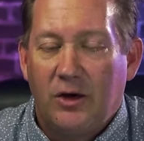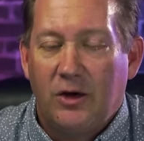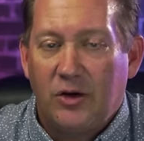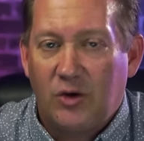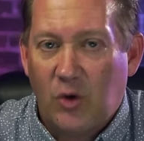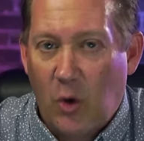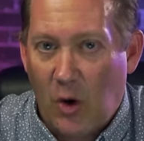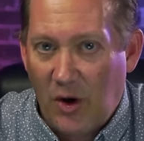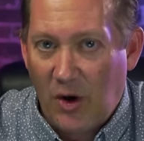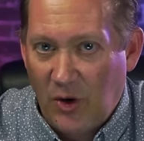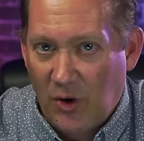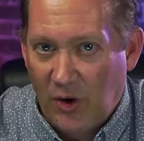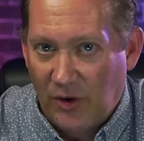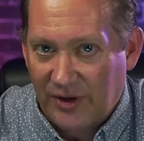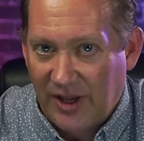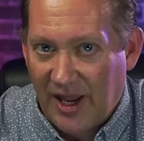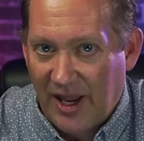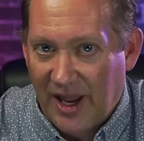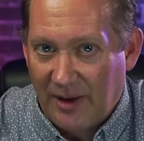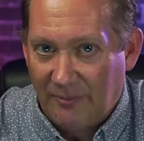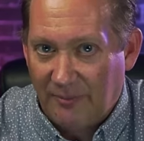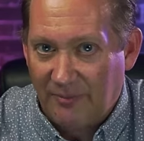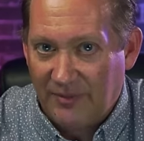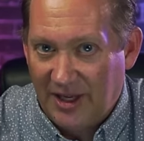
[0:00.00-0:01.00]
cornhole
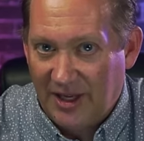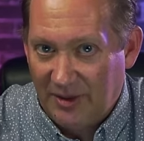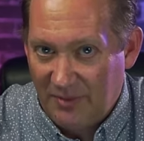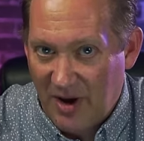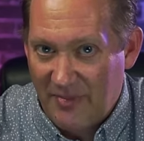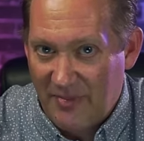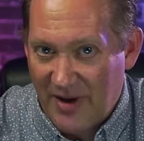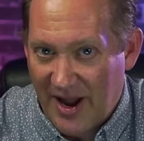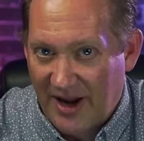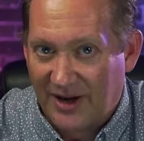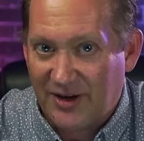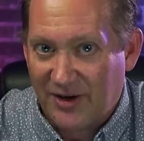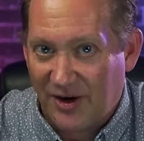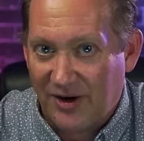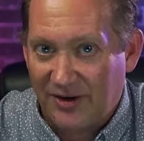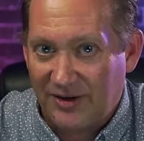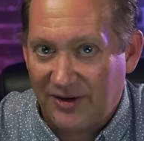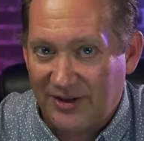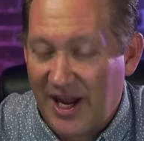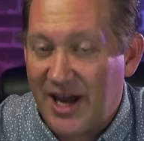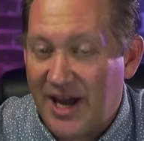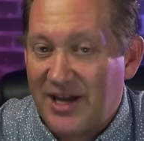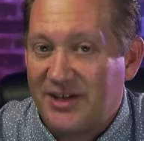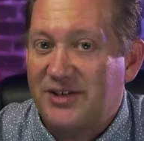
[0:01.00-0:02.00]
game in my backyard.
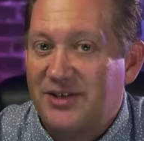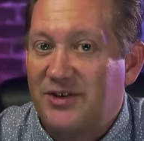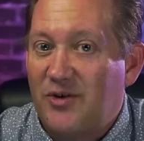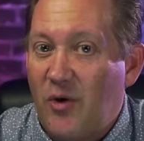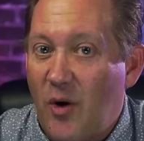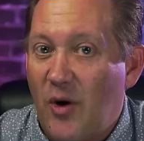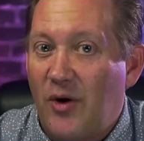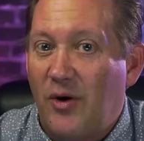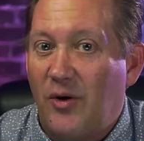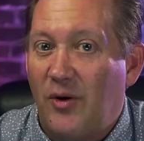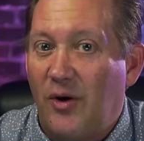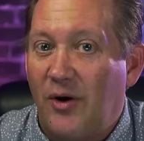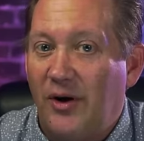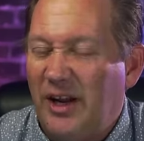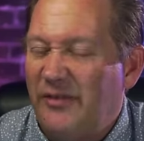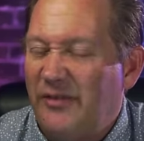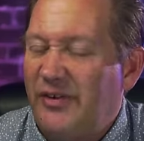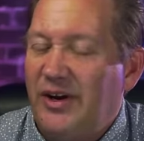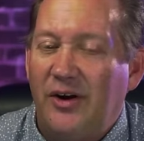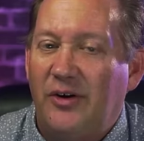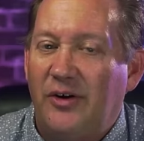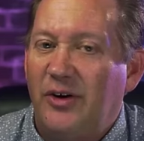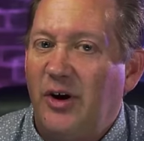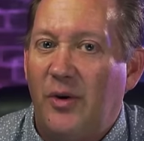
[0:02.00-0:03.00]
Yes, cornhole. If
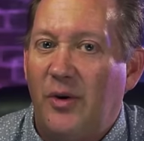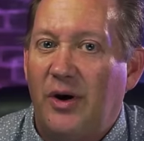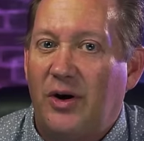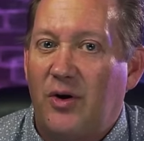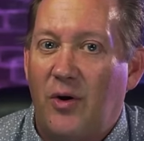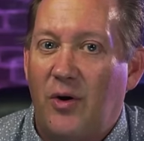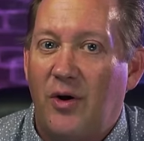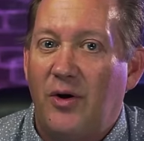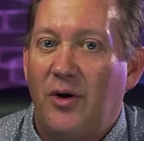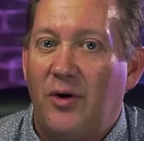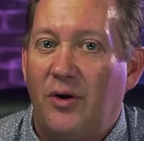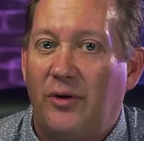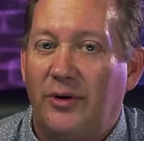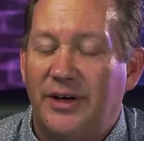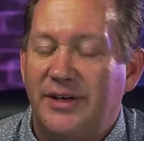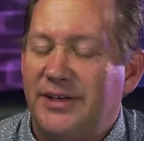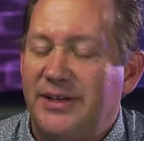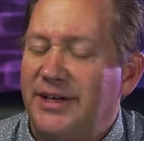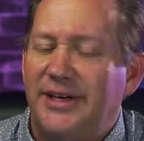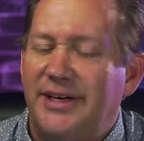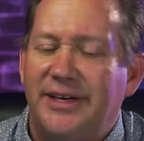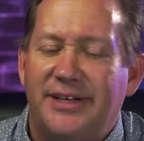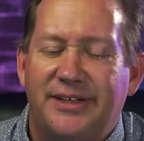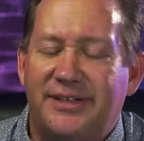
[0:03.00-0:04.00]
you don't know what cornhole
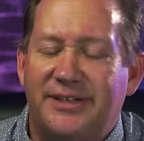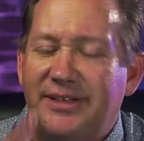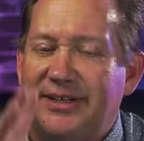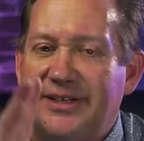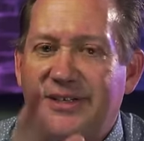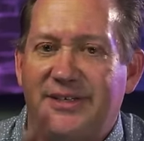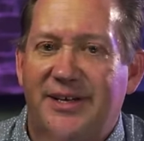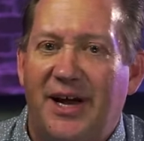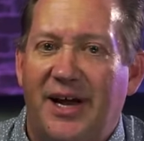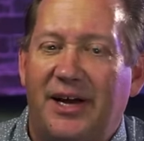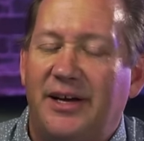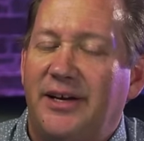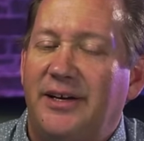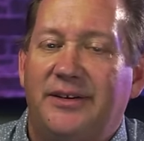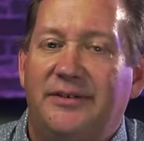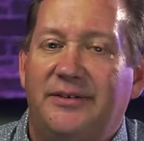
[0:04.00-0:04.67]
is, it's not,